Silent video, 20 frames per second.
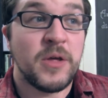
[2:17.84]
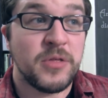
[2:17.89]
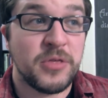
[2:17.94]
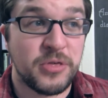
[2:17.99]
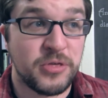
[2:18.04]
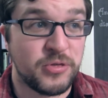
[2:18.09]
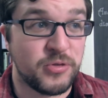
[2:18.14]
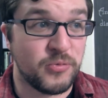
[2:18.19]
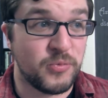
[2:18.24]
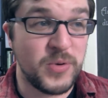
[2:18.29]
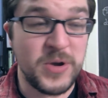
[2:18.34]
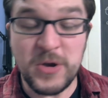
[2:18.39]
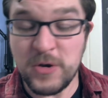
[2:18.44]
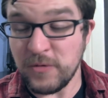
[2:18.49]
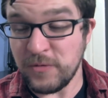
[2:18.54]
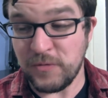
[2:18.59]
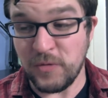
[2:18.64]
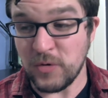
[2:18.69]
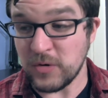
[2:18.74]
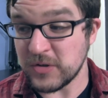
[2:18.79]
three
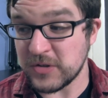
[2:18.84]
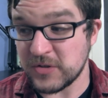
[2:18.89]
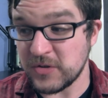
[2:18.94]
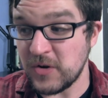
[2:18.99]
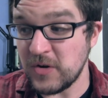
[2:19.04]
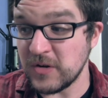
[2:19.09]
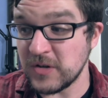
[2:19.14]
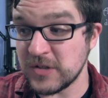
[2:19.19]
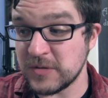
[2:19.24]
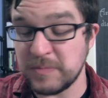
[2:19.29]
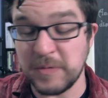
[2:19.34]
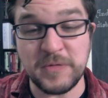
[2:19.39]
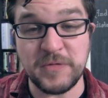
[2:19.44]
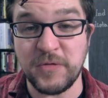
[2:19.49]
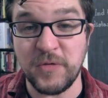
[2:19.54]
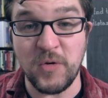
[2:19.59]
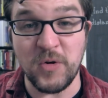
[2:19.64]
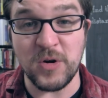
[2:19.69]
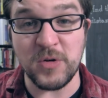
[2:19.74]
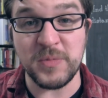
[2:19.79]
or four songs
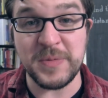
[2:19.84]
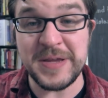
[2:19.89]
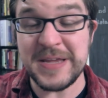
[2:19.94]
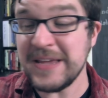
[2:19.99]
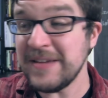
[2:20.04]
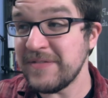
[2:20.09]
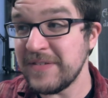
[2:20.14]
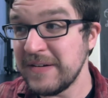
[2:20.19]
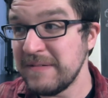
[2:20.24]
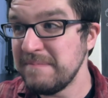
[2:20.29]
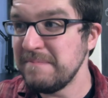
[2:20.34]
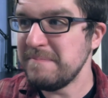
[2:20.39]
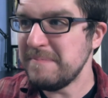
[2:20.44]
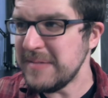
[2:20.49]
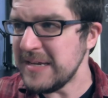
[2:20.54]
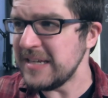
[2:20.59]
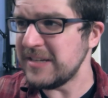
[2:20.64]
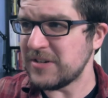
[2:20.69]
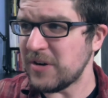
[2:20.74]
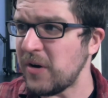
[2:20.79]
before we even
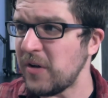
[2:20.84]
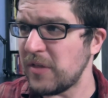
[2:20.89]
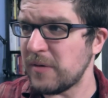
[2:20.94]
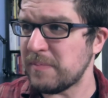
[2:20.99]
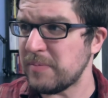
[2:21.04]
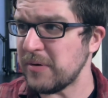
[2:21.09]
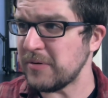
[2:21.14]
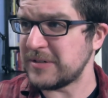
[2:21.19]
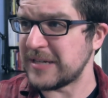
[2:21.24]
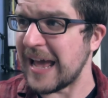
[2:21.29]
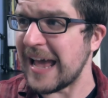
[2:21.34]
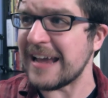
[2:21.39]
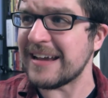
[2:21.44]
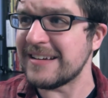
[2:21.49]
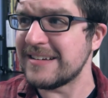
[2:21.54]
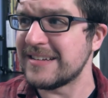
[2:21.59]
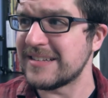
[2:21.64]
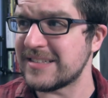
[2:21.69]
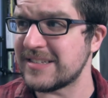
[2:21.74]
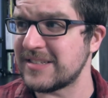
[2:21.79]
meet all the
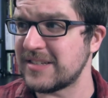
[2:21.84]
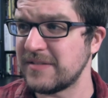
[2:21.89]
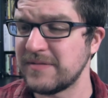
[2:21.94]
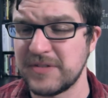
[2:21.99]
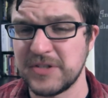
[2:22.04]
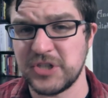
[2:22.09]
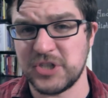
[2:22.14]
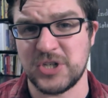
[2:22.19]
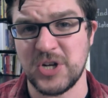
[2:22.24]
protagonists of the